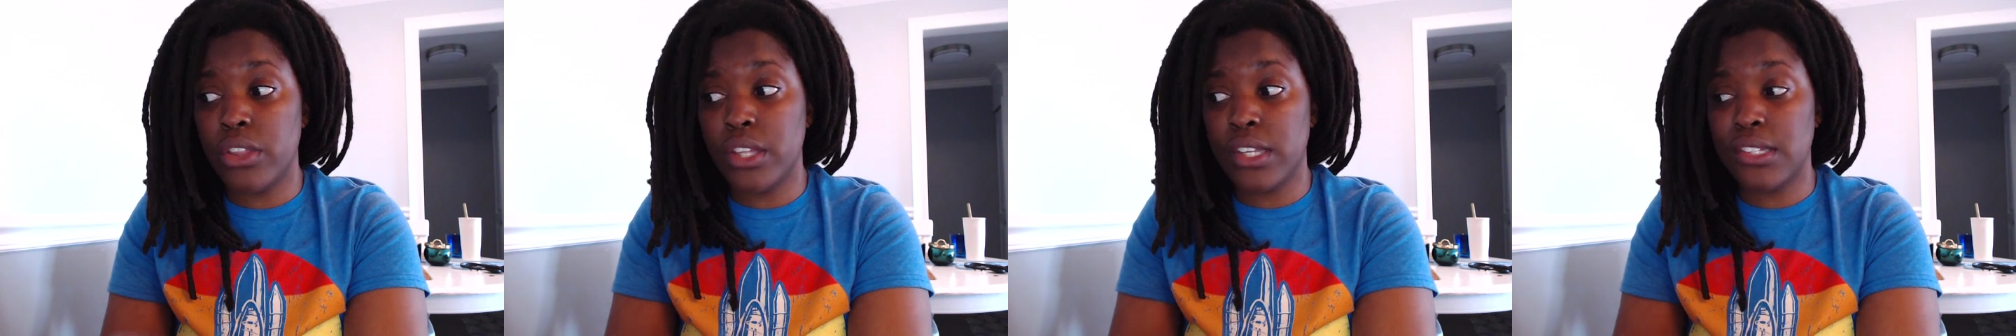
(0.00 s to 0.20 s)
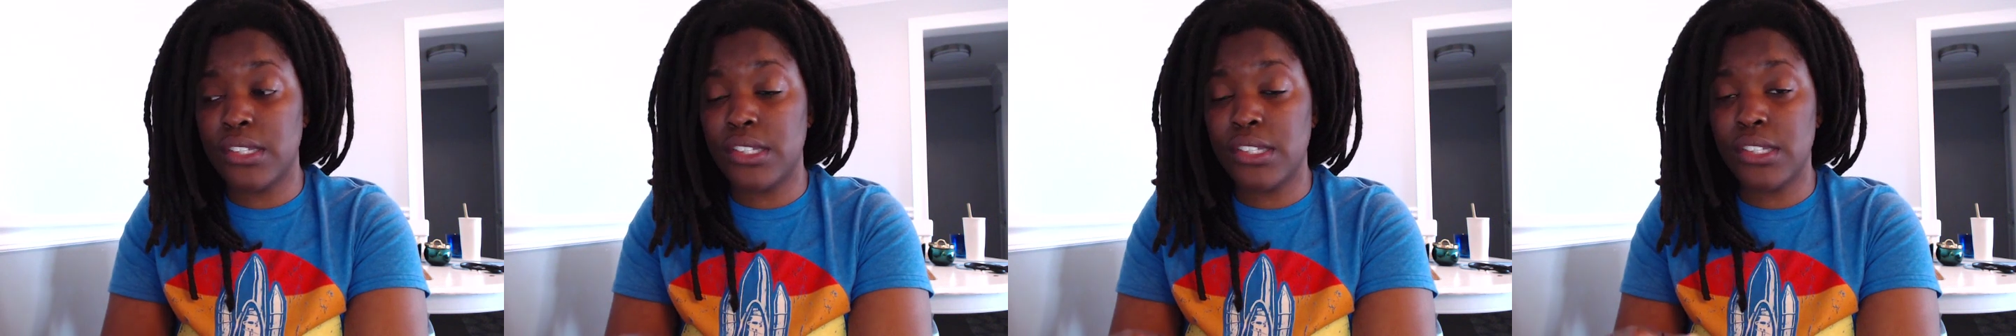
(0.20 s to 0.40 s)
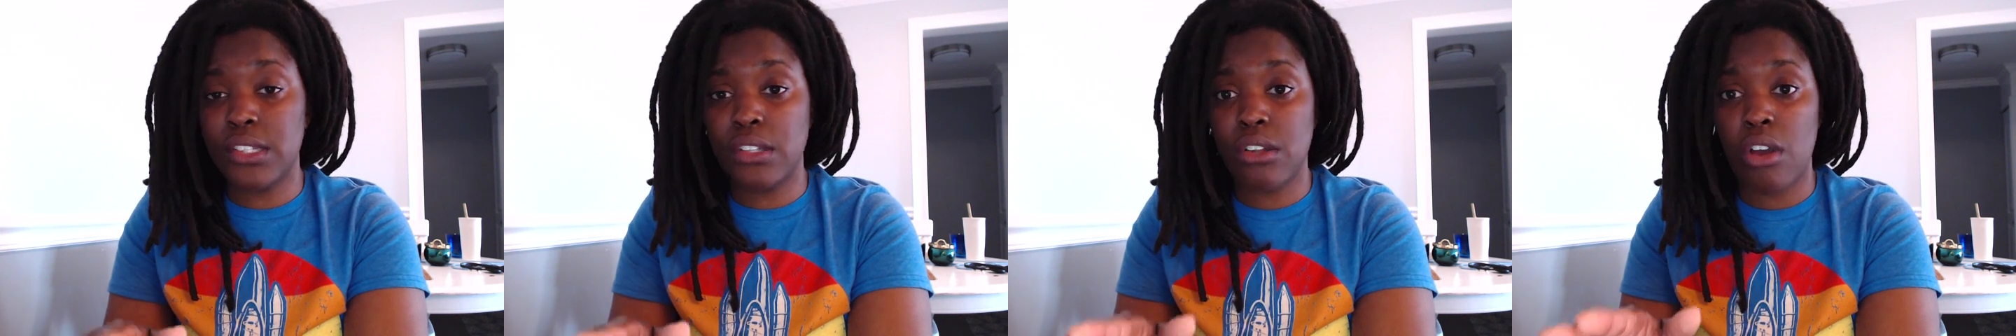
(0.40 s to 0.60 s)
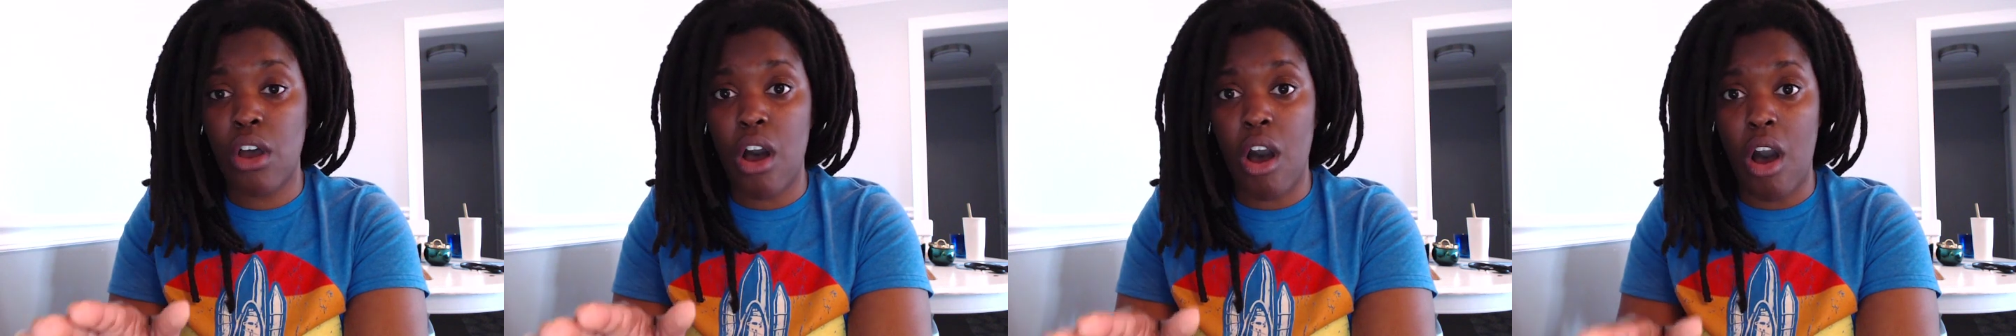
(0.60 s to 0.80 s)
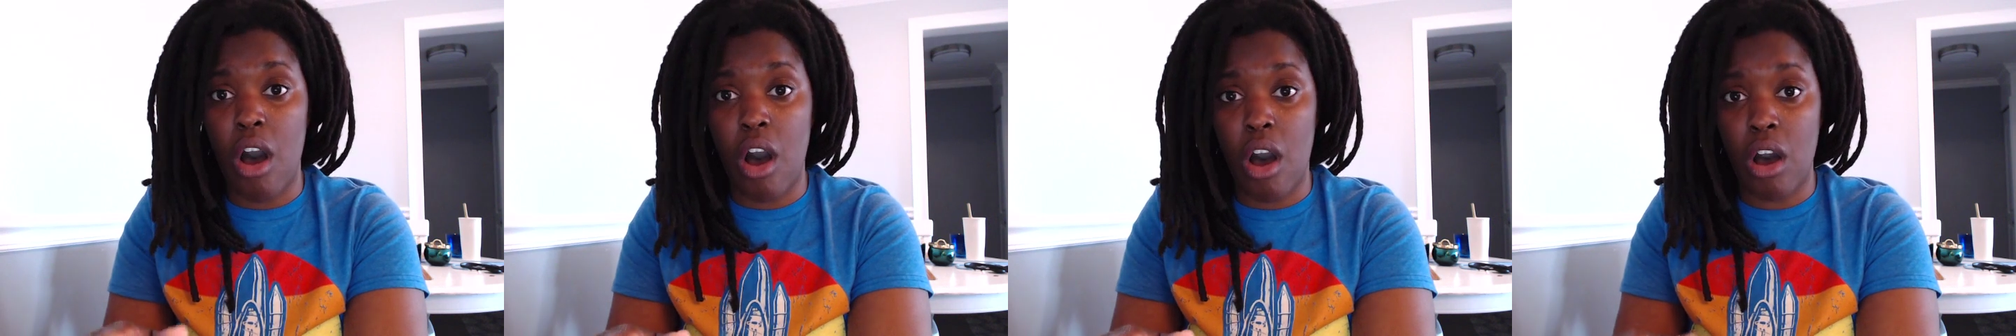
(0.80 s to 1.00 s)

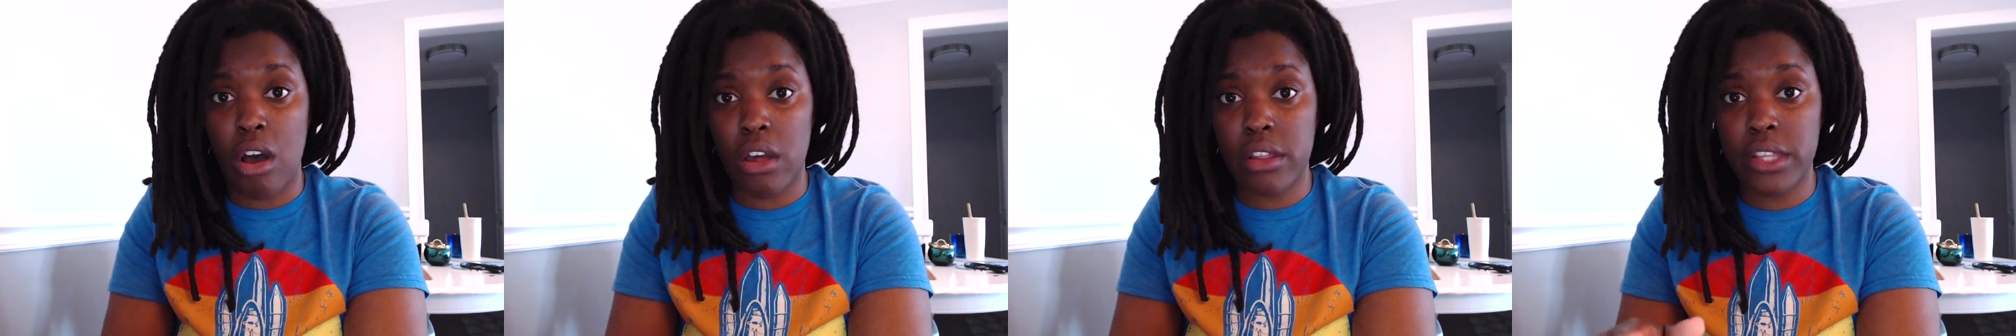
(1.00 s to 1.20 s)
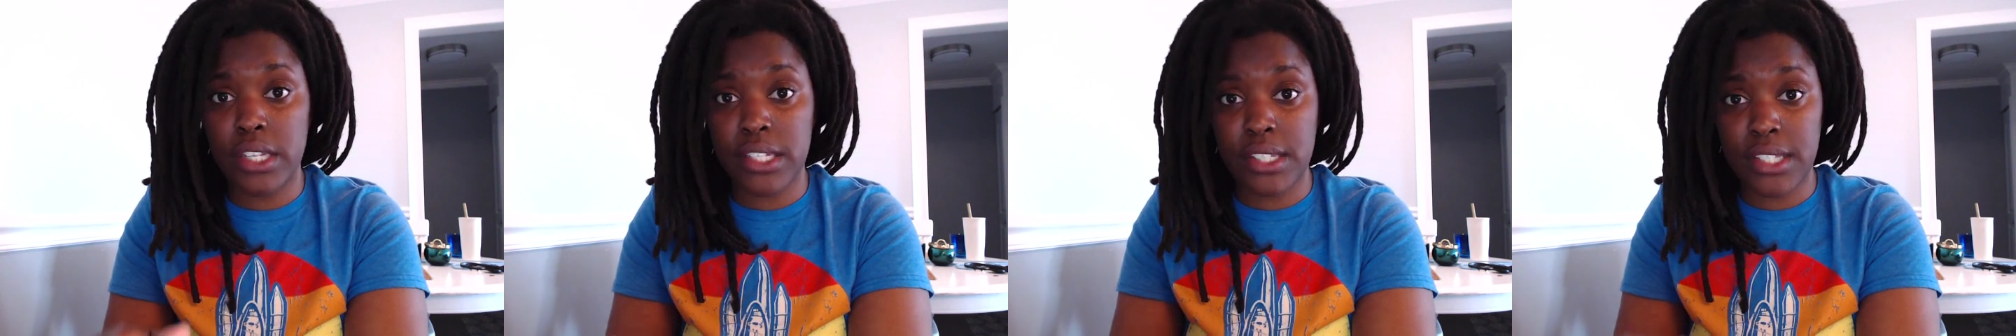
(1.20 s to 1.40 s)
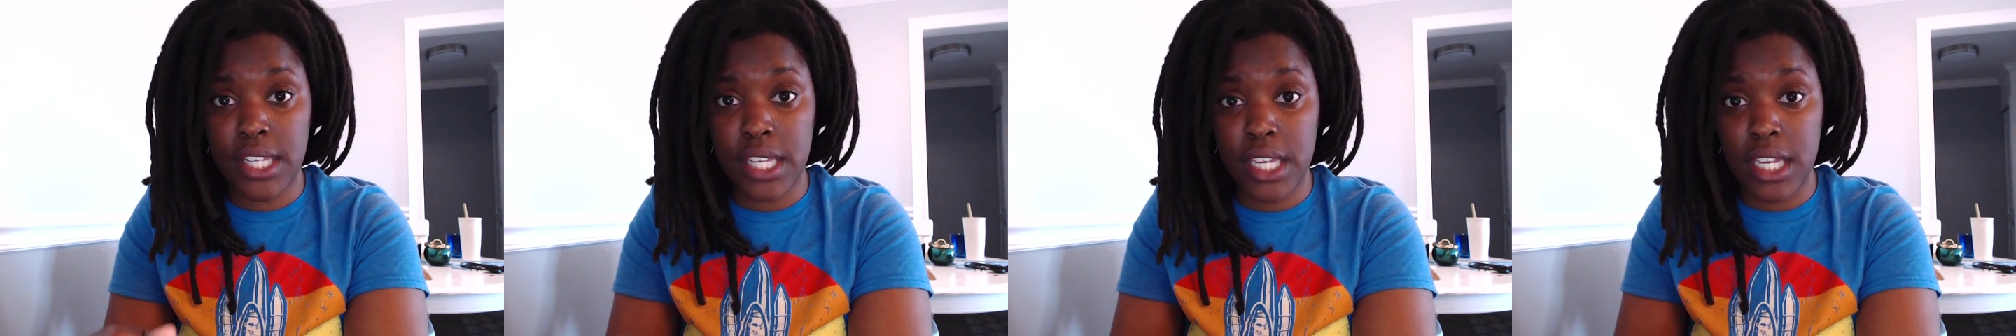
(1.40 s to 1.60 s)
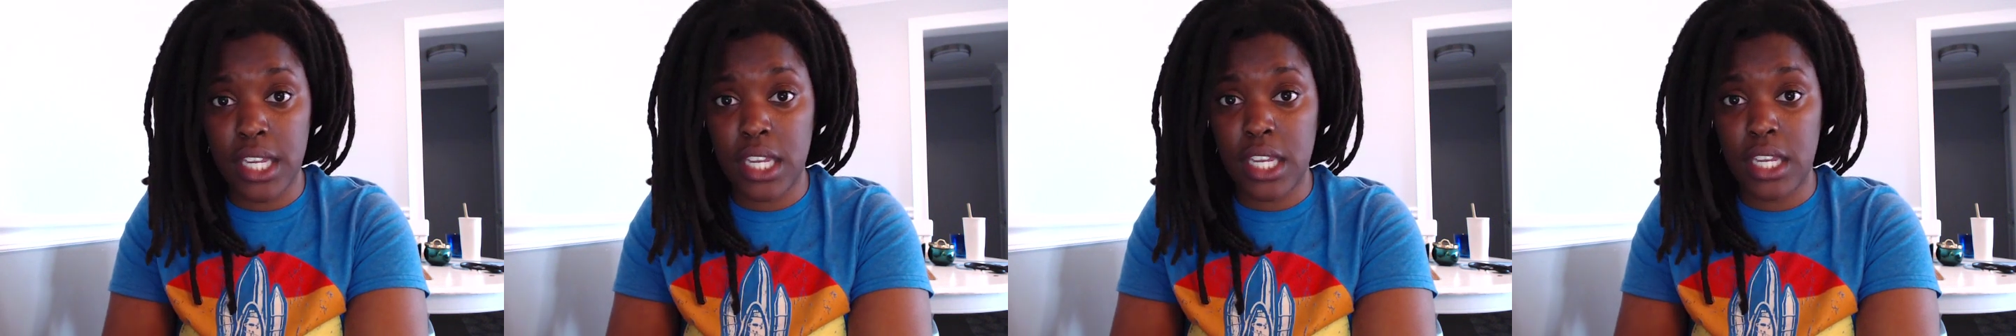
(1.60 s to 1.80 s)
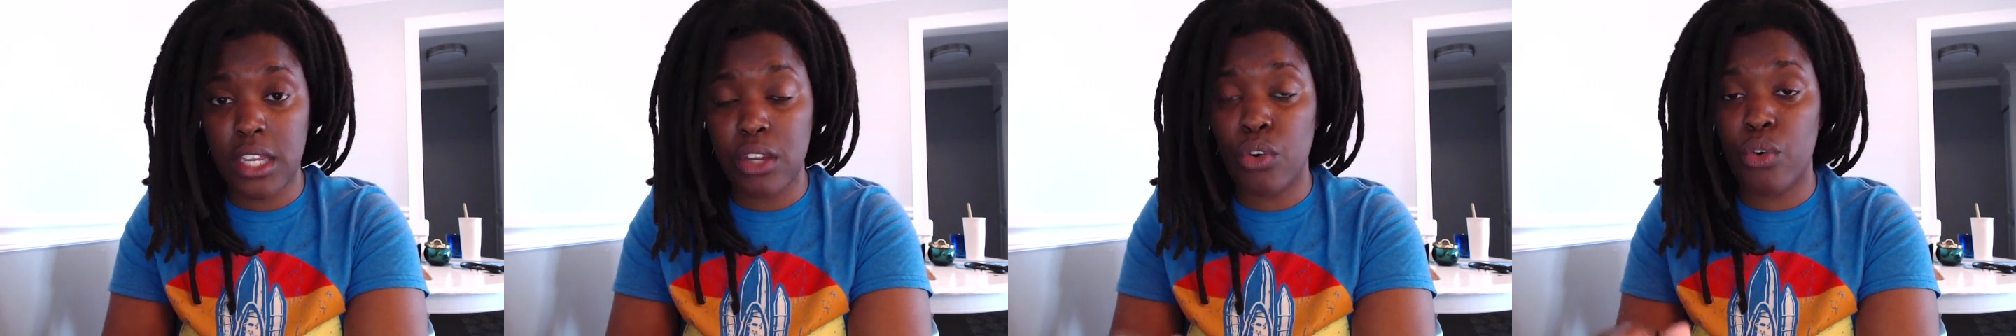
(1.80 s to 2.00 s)
the
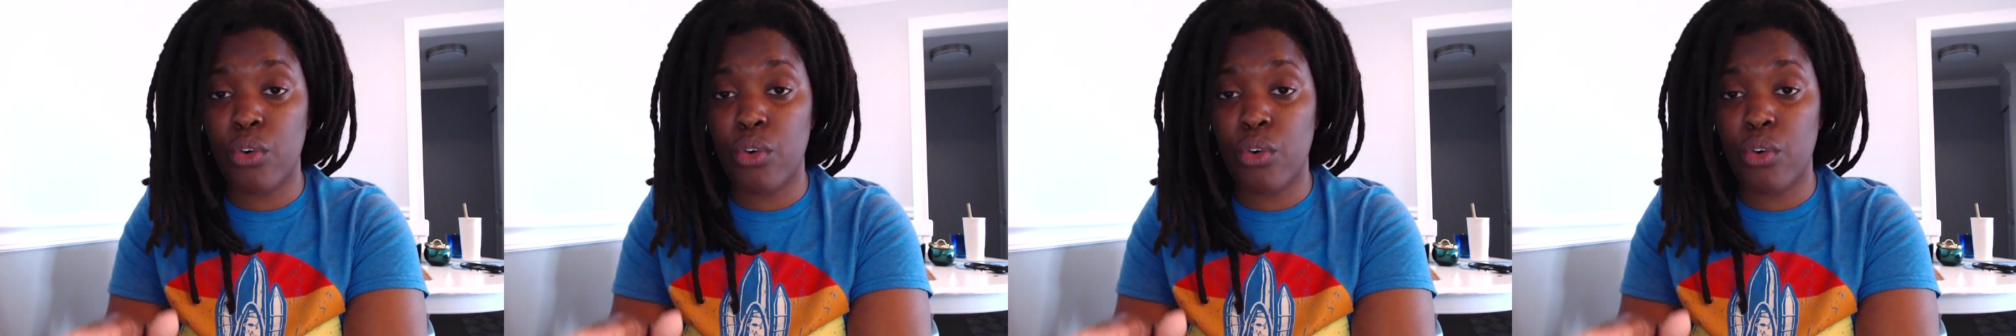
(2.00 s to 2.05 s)
tea